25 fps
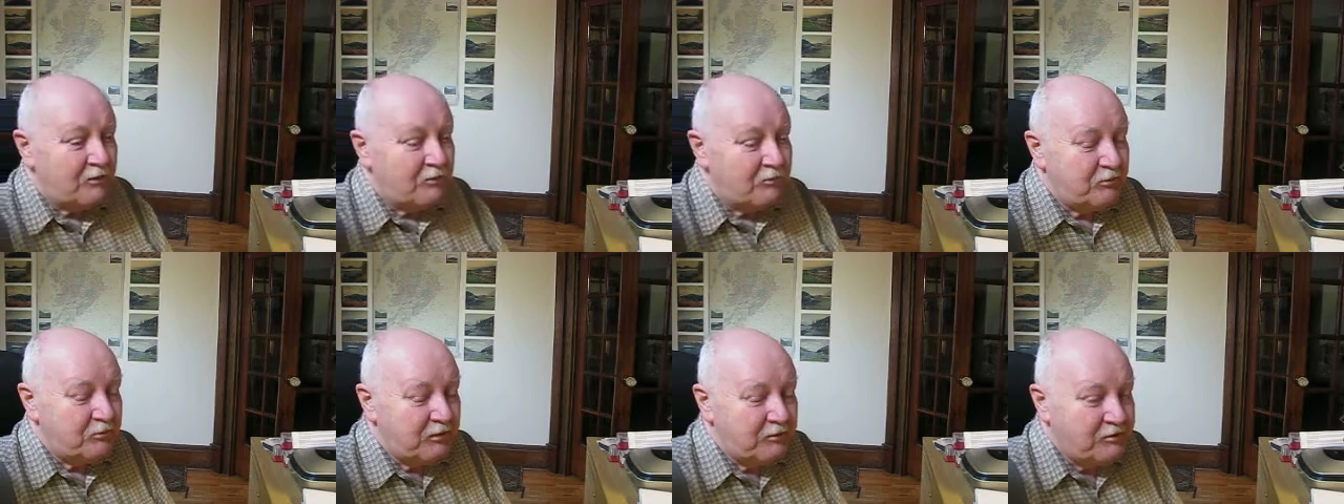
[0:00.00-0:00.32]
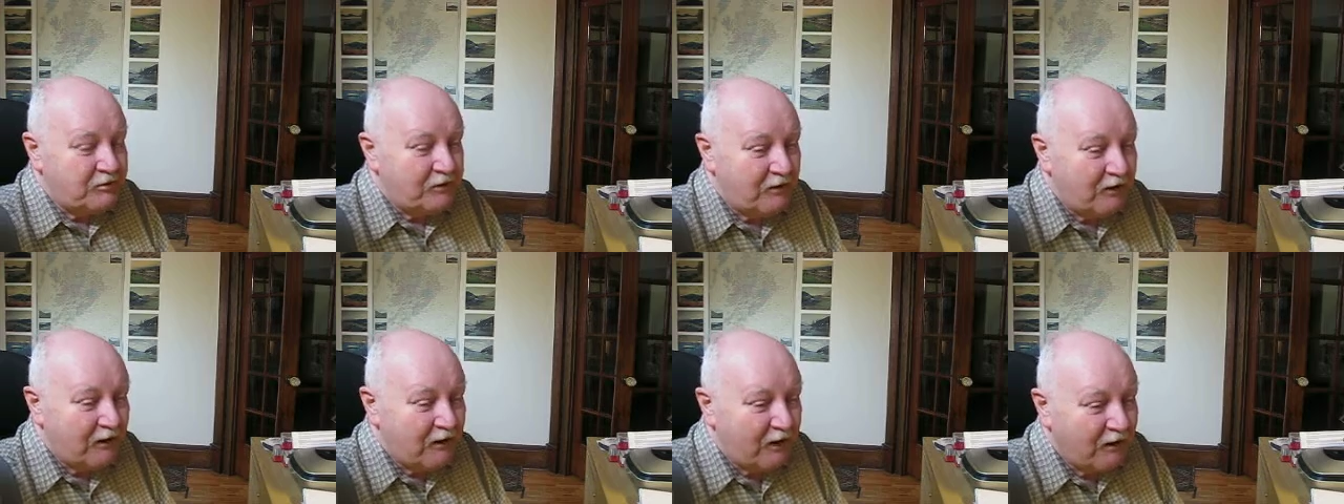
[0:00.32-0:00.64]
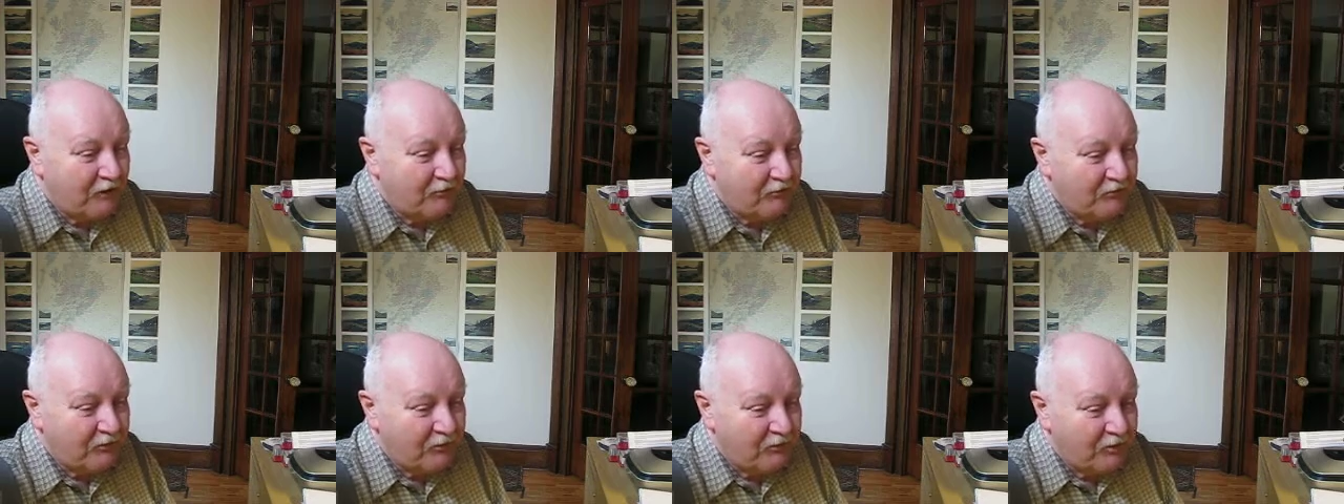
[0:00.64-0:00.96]
basically
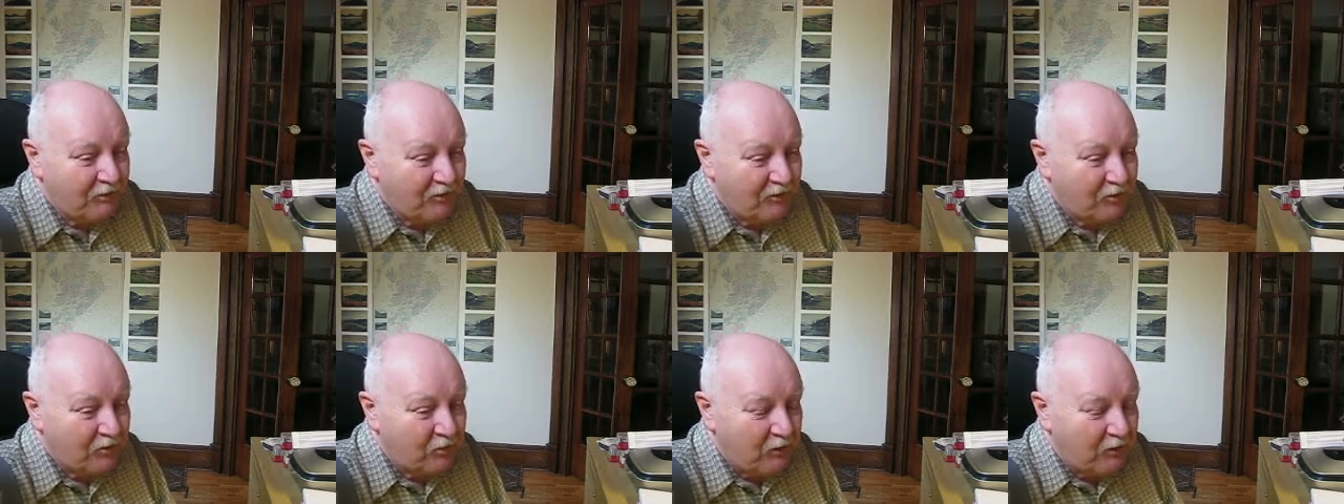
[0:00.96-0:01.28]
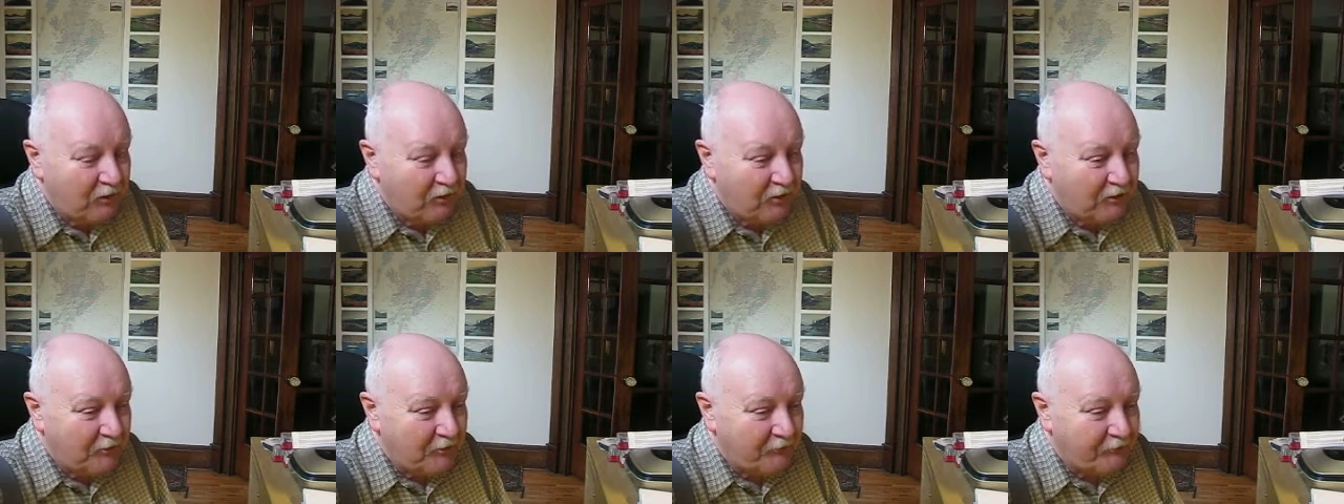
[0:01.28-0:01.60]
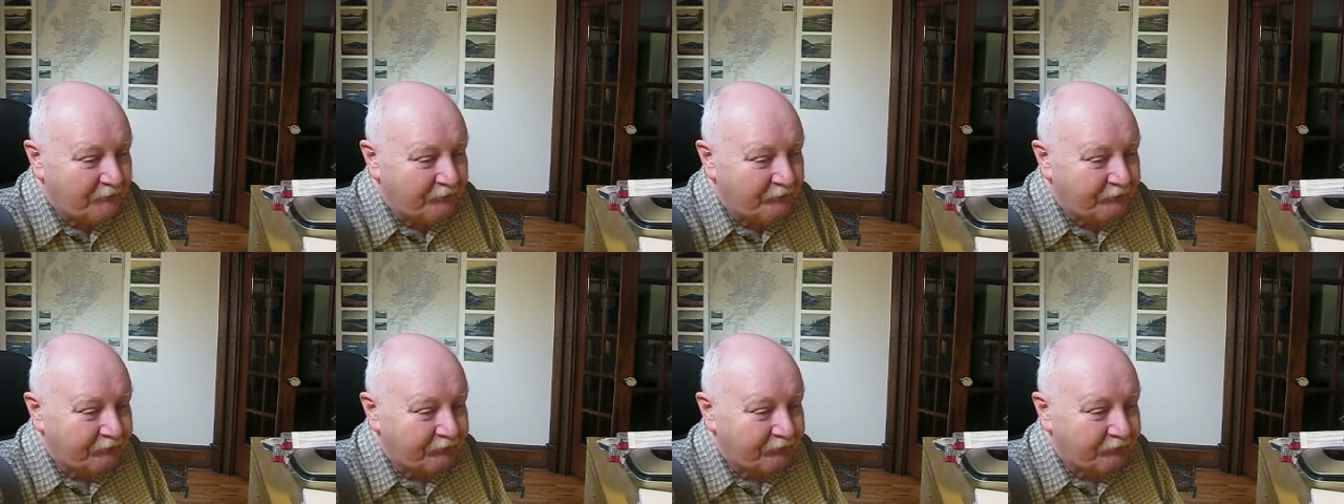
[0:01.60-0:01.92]
it for this week.
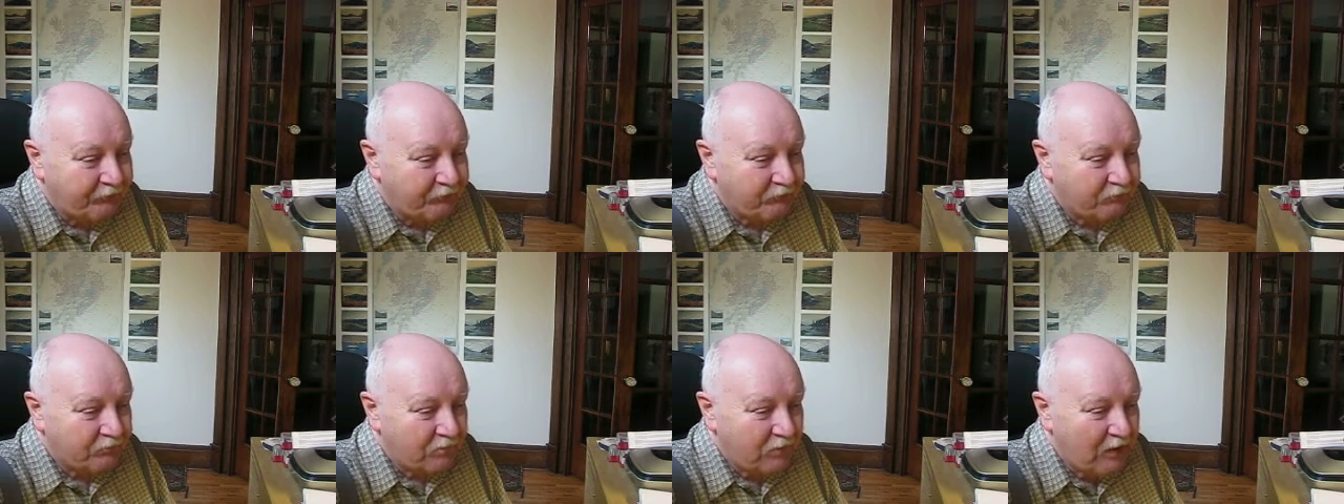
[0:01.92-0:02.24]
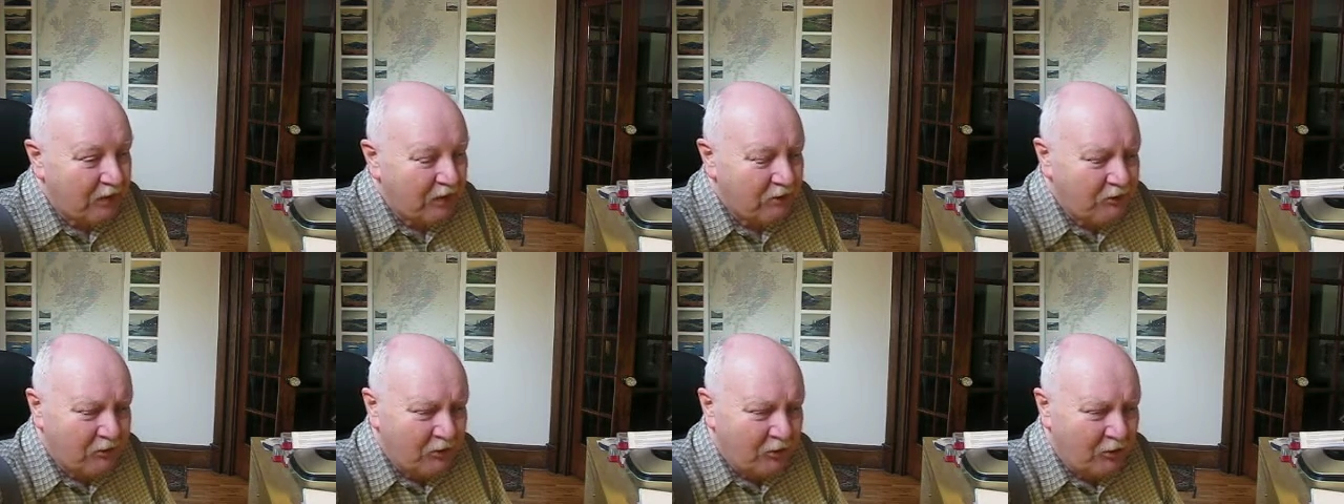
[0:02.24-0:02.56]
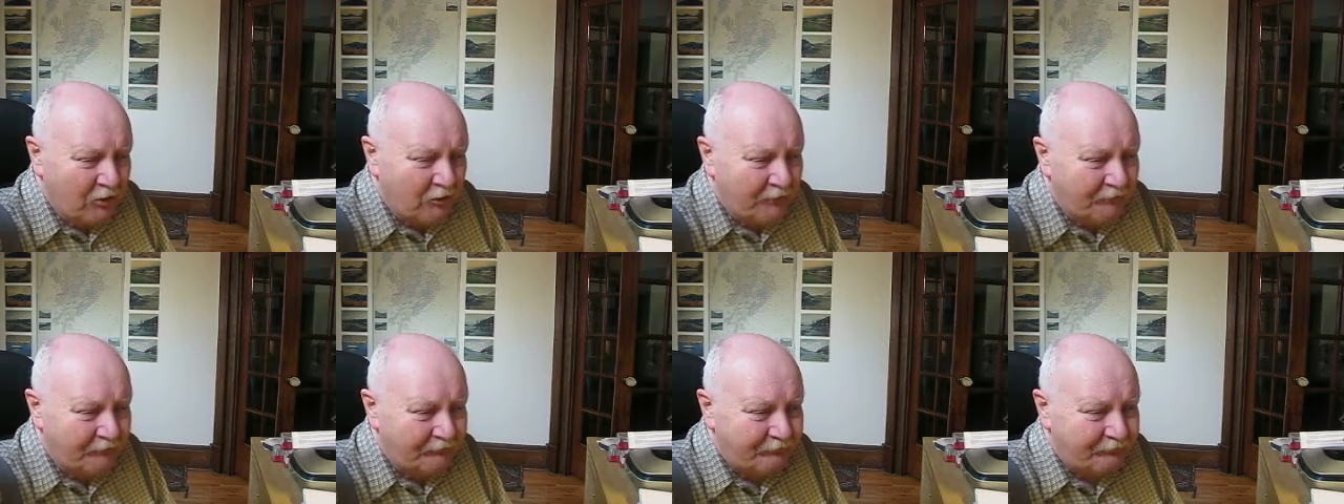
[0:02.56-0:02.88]

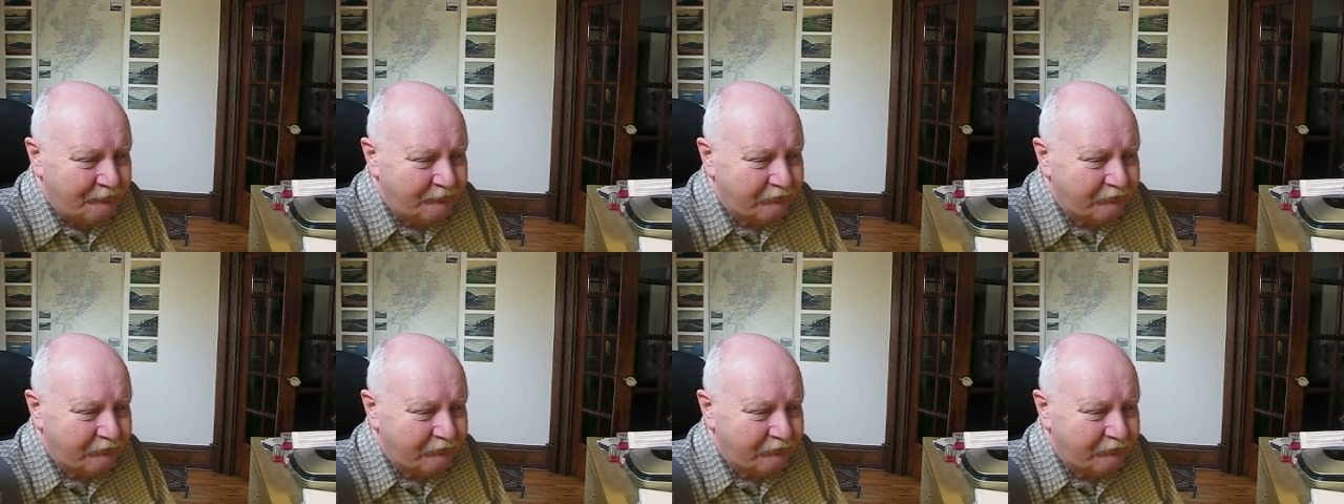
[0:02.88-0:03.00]
So,